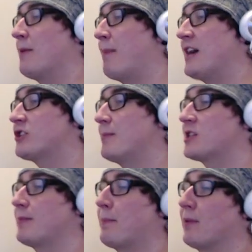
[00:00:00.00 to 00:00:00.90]
Bass drum
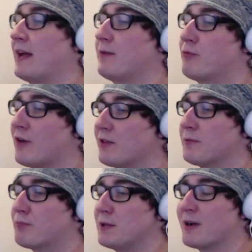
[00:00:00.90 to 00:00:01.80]
is going to be playing
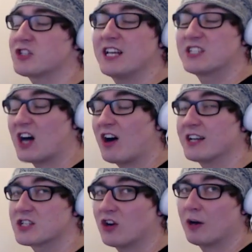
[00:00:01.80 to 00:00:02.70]
throughout pretty much the
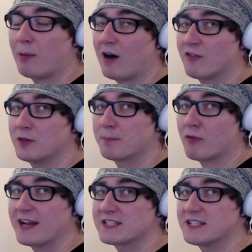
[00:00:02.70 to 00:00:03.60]
entire song apart from the
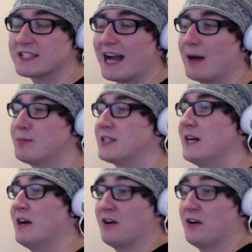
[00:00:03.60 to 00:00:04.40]
breaks and stabs,